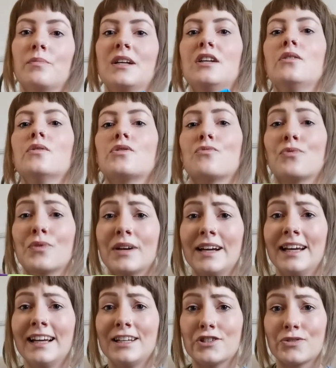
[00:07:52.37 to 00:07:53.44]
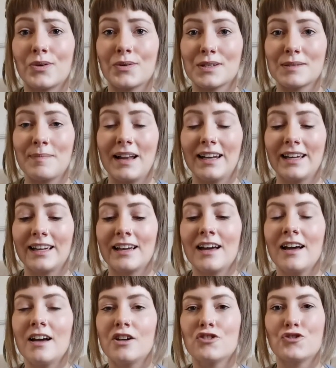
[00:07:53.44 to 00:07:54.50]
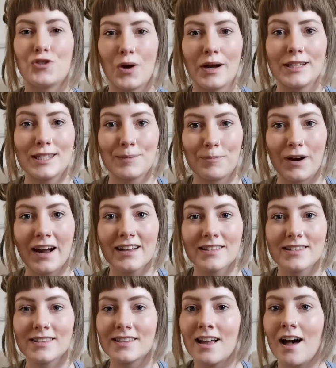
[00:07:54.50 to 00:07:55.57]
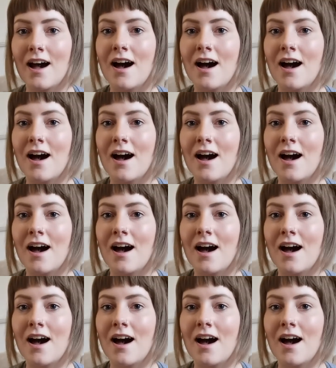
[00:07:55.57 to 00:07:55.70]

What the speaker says: We used really strong smelling dried sprats,